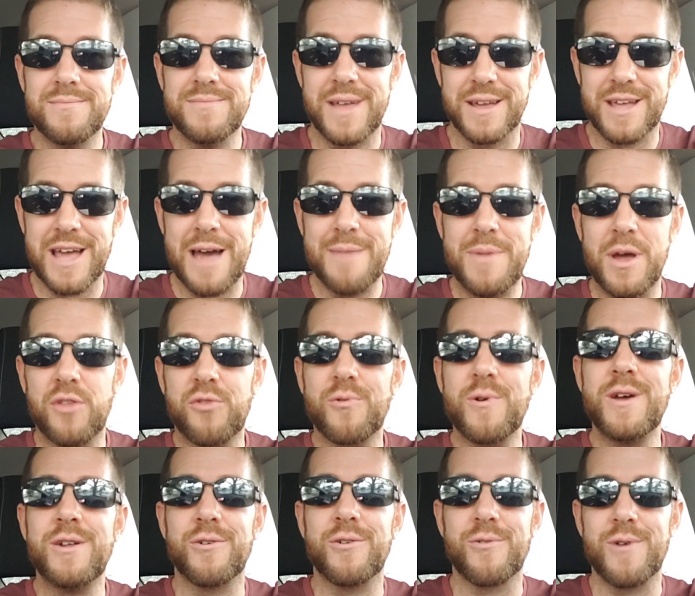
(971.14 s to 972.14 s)
that guy make
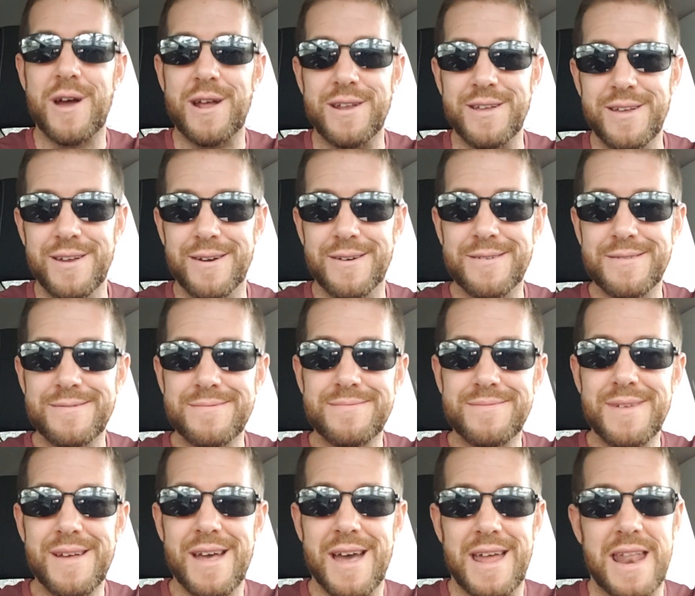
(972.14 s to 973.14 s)
300 grand a year
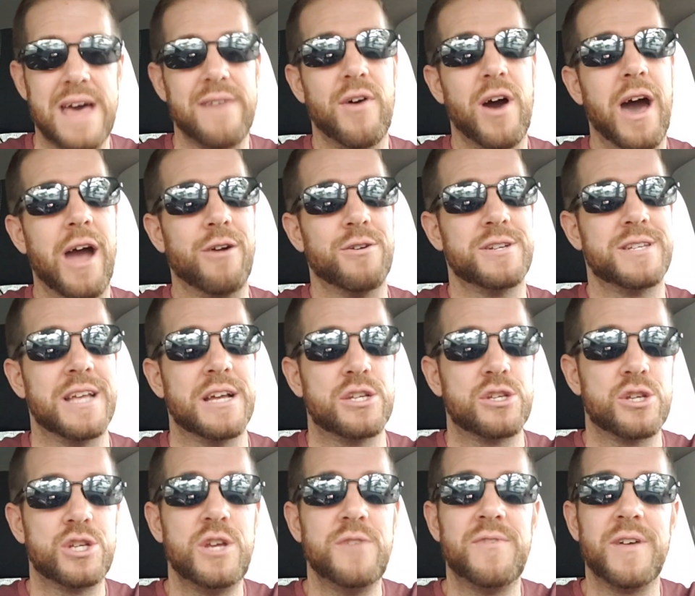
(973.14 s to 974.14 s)
and have a higher status.
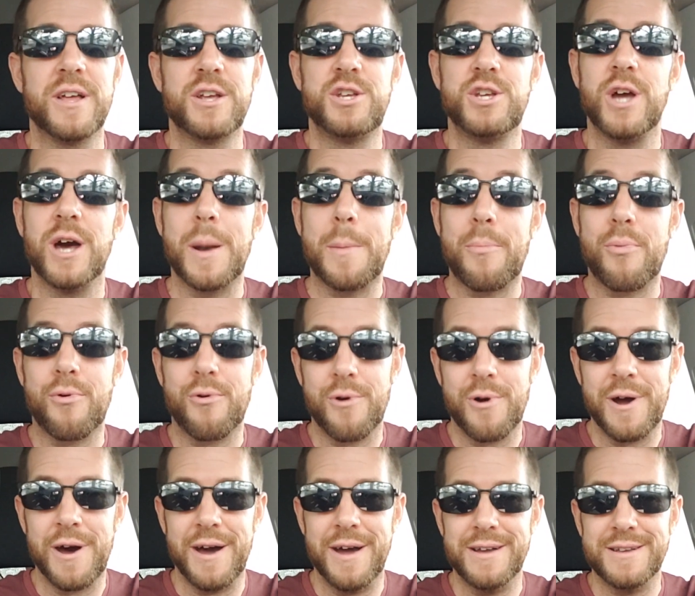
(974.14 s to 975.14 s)
So she felt like she got a
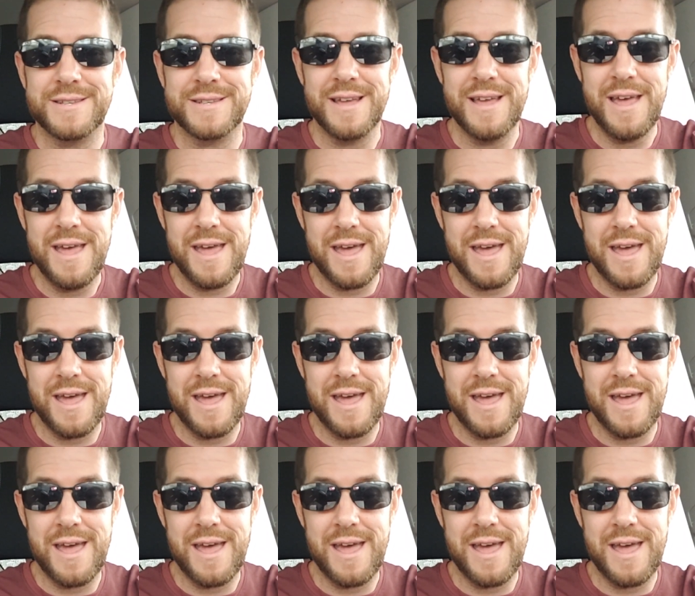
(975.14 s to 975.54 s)
prize.